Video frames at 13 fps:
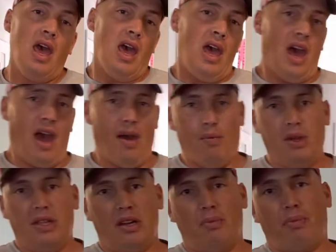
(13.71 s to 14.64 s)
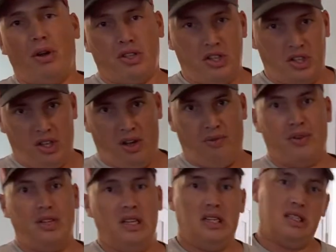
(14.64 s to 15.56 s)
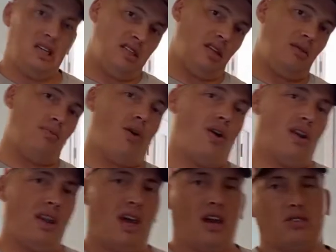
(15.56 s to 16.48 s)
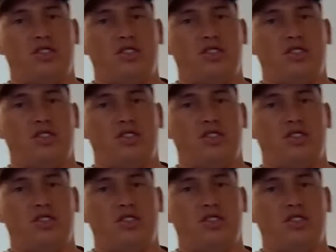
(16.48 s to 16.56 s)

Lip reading: And we did a bunch of stuff in the existing part of the house.